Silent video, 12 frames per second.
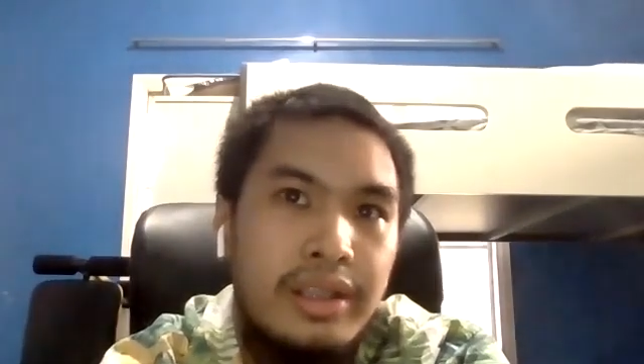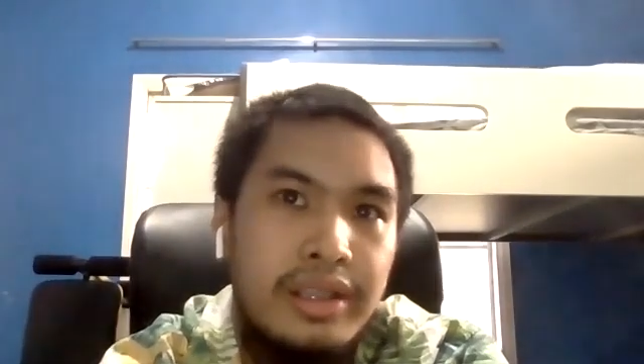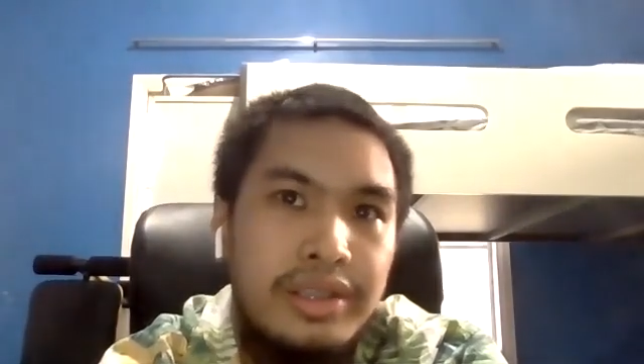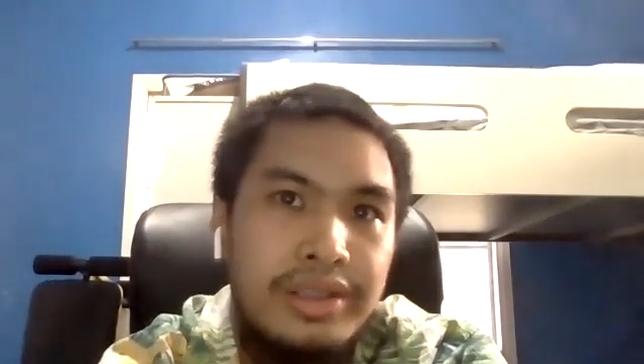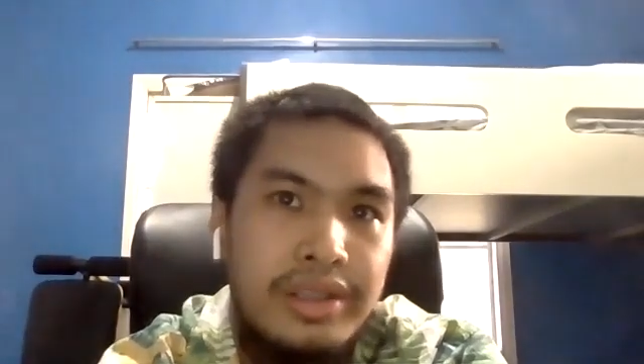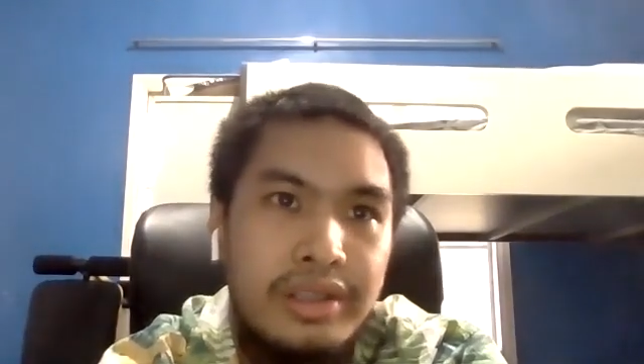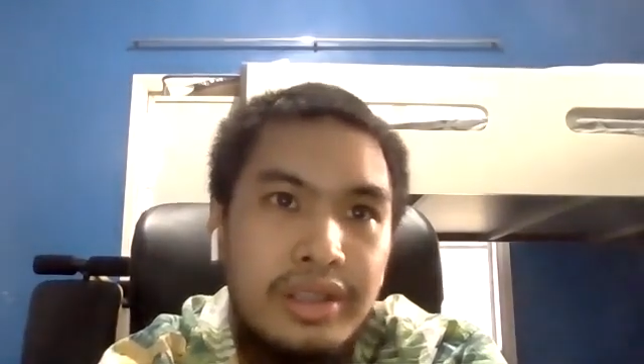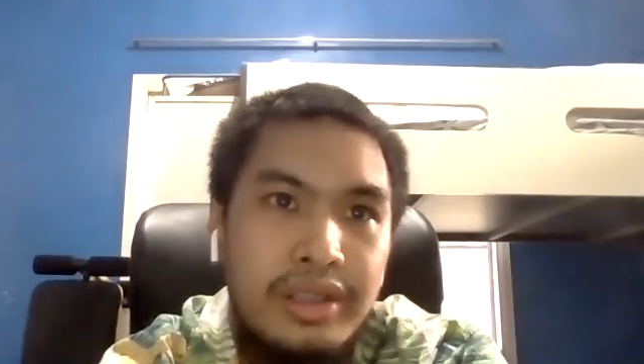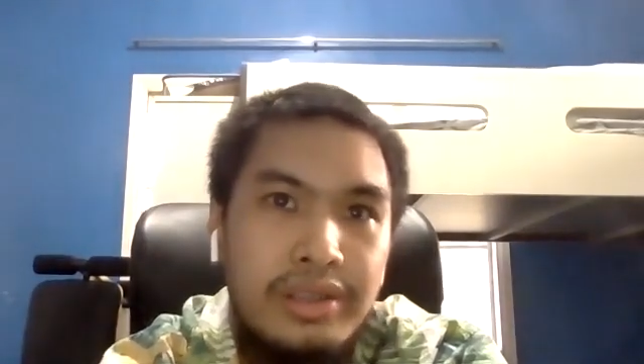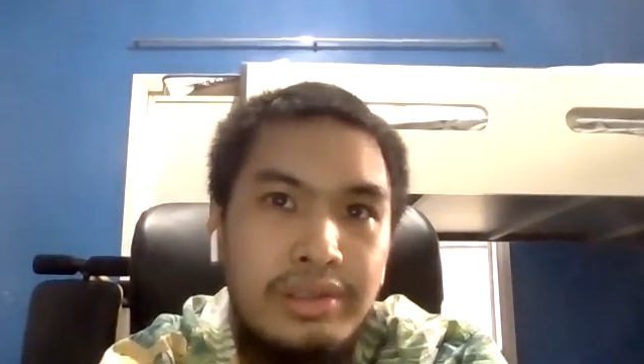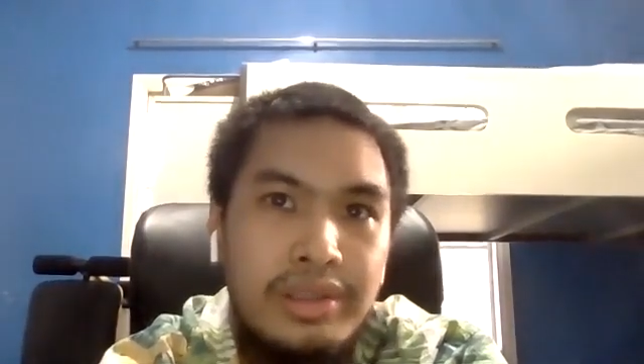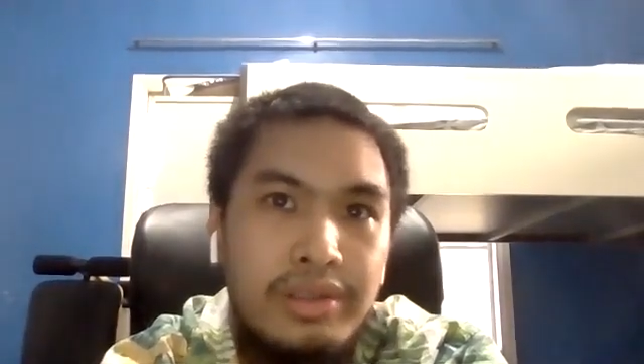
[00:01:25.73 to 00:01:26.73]
I
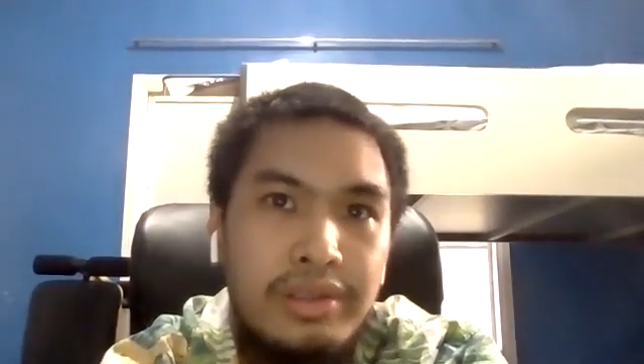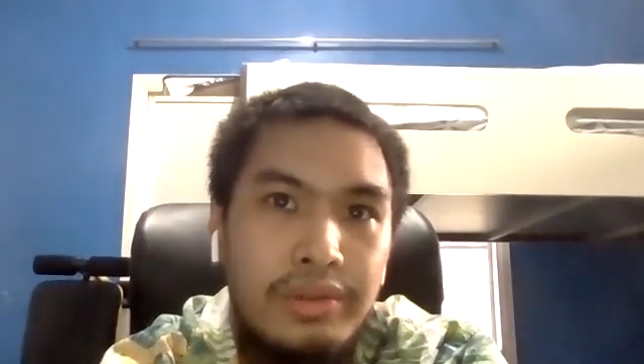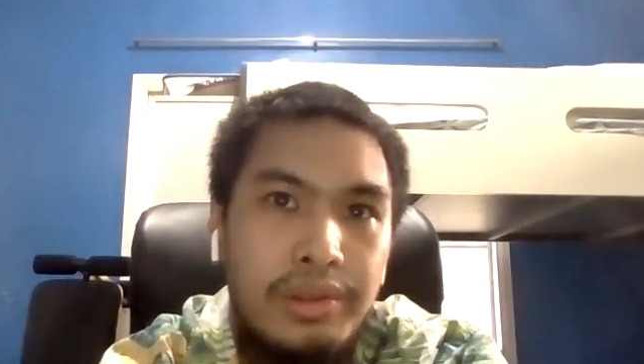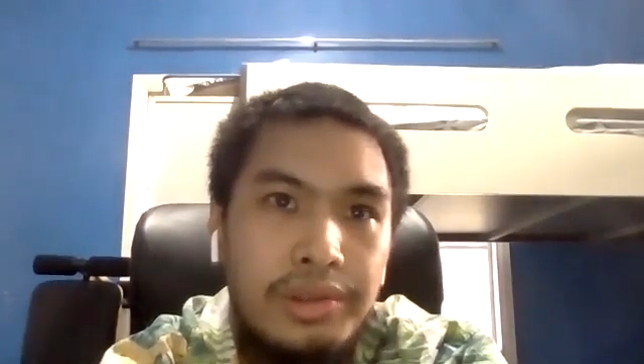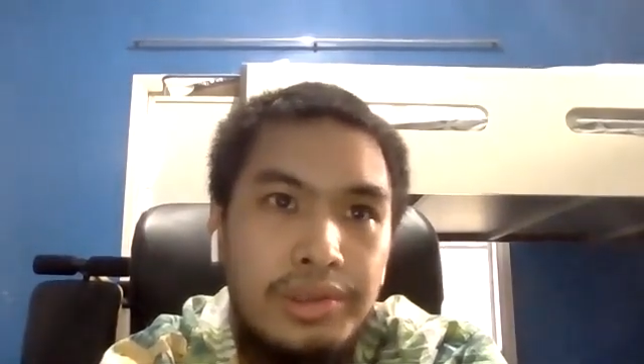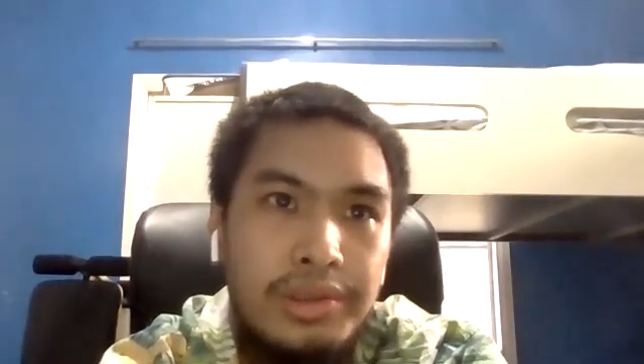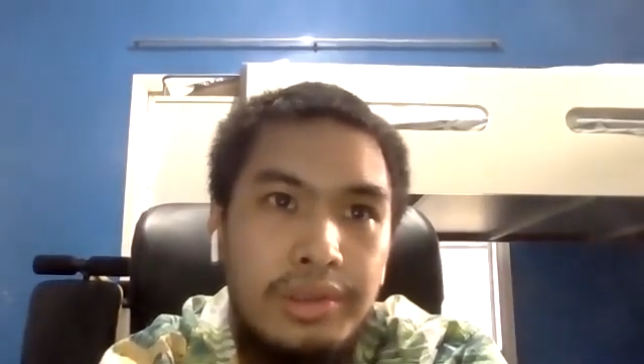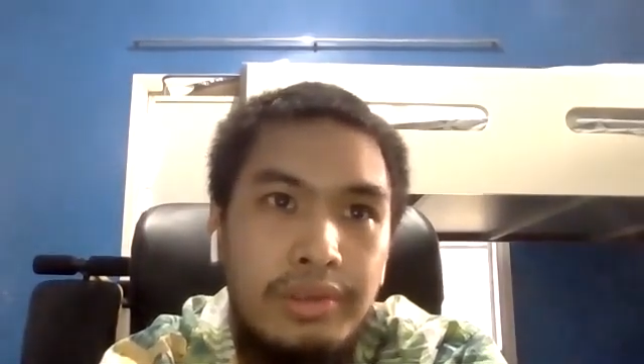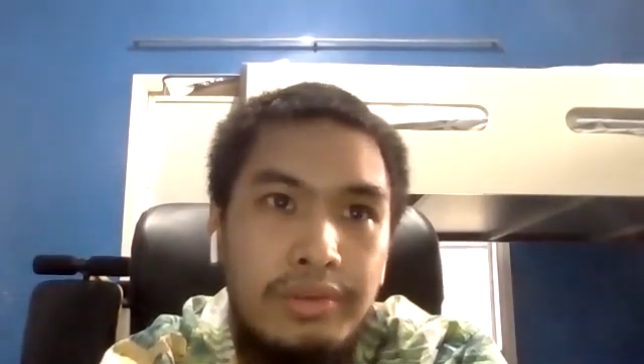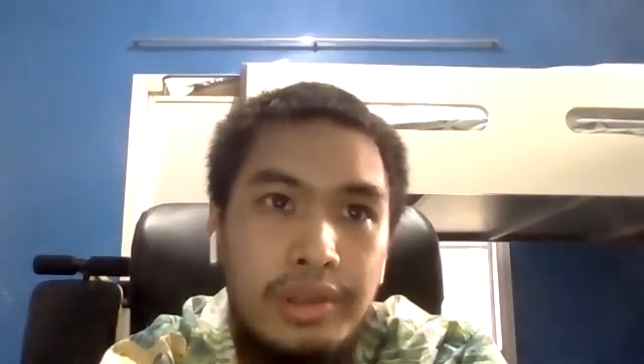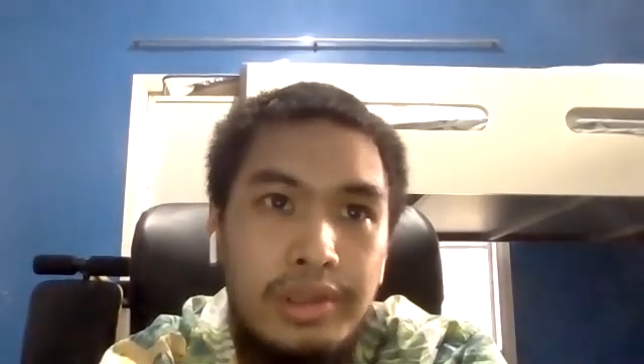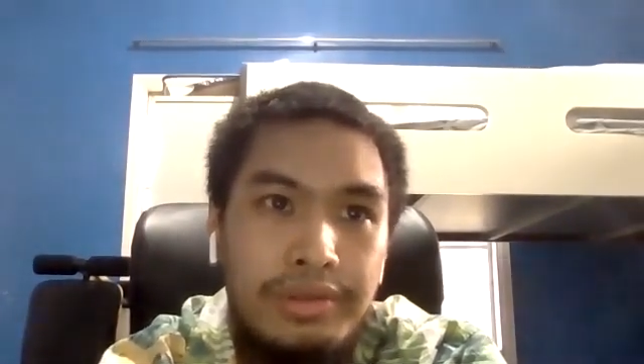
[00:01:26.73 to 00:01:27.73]
started using Focus on
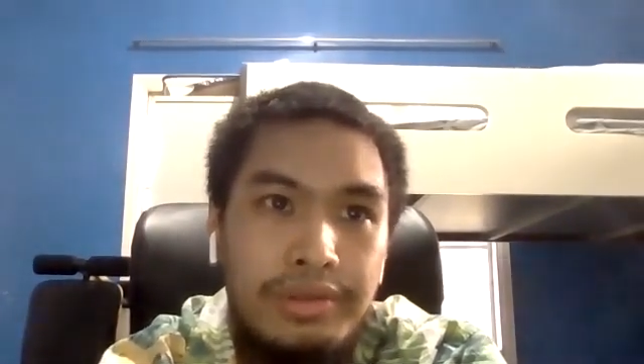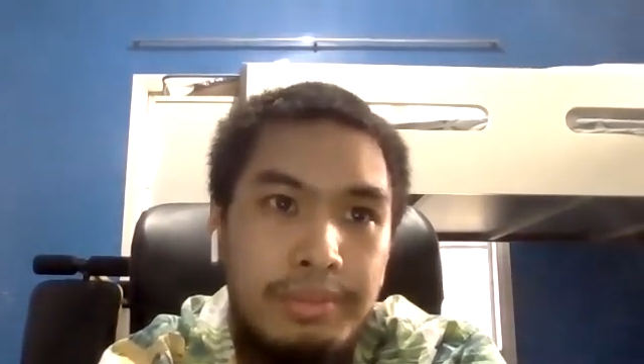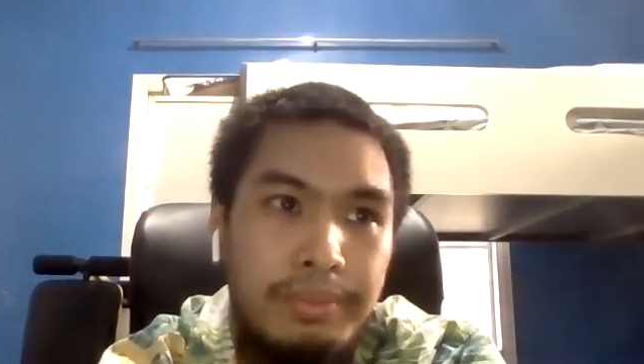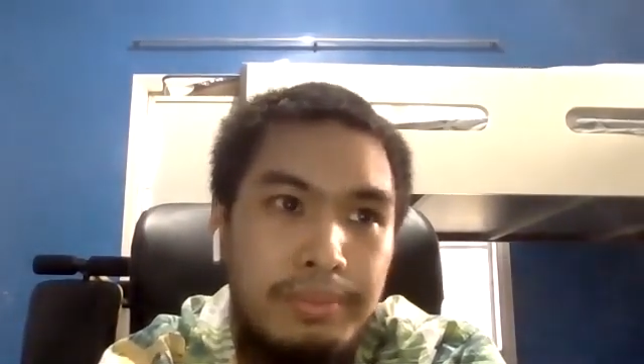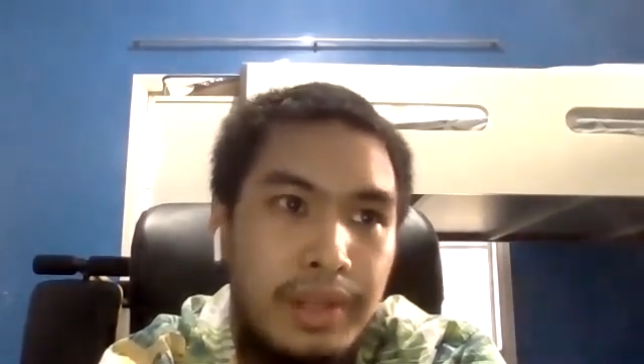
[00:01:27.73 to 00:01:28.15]
Force from